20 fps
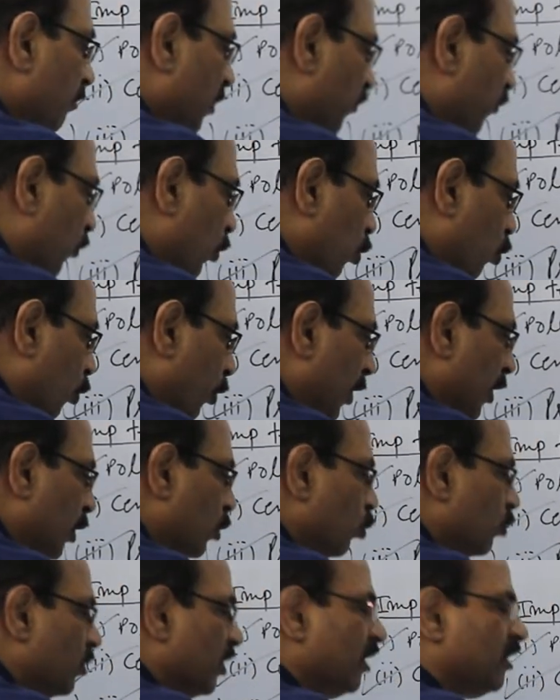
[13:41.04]
before going
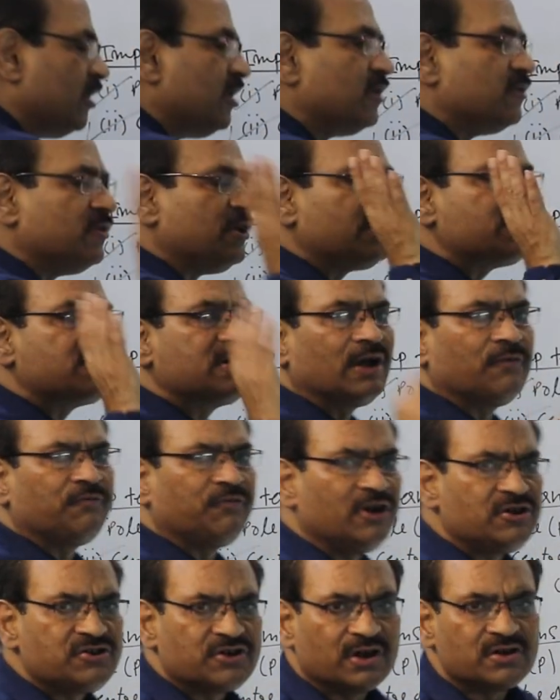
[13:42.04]
to these
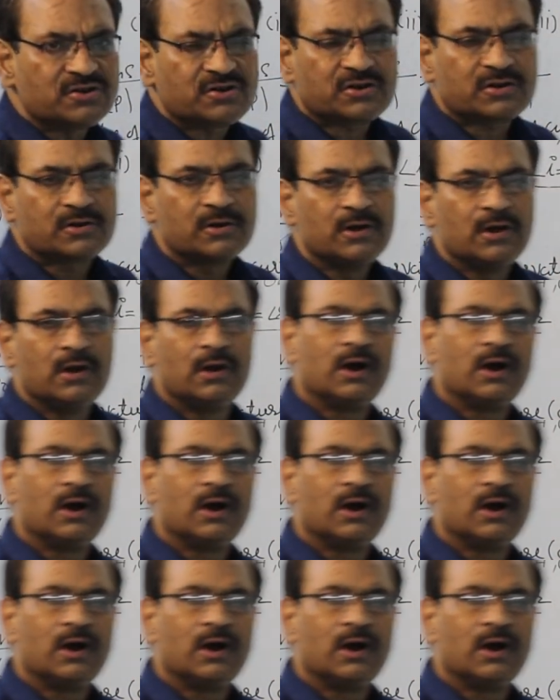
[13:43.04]
definitions,